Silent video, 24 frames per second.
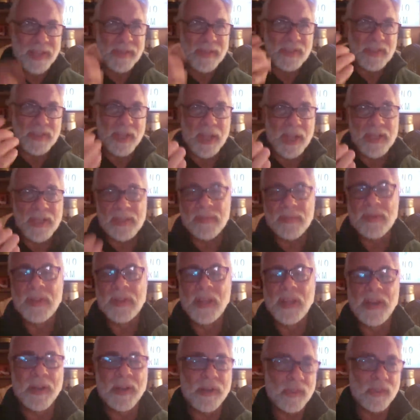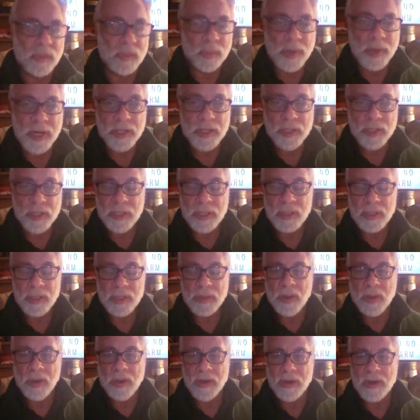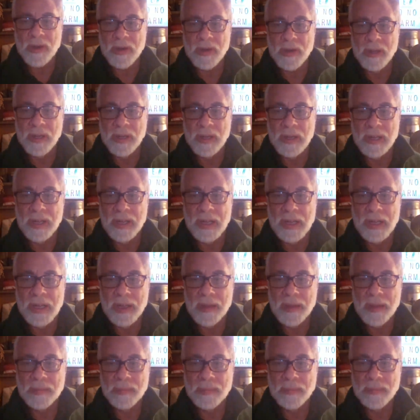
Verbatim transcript: the signs of clinical depression are uh,